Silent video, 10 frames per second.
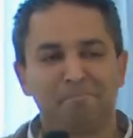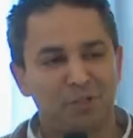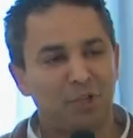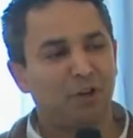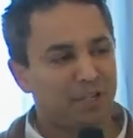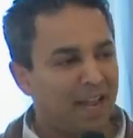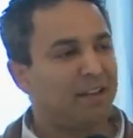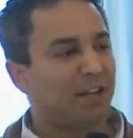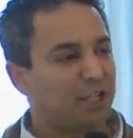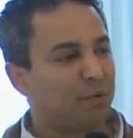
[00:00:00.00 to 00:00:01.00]
so you got
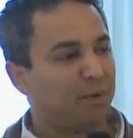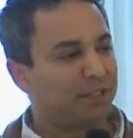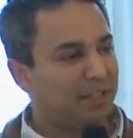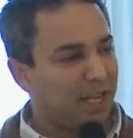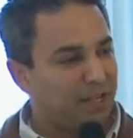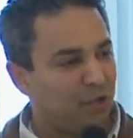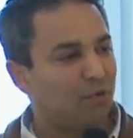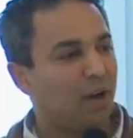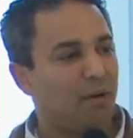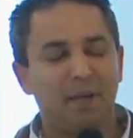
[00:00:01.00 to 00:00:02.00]
10 customers, and you
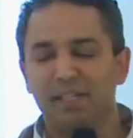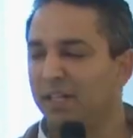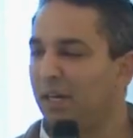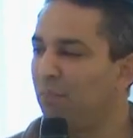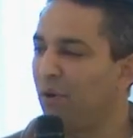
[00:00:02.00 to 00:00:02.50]
can't basically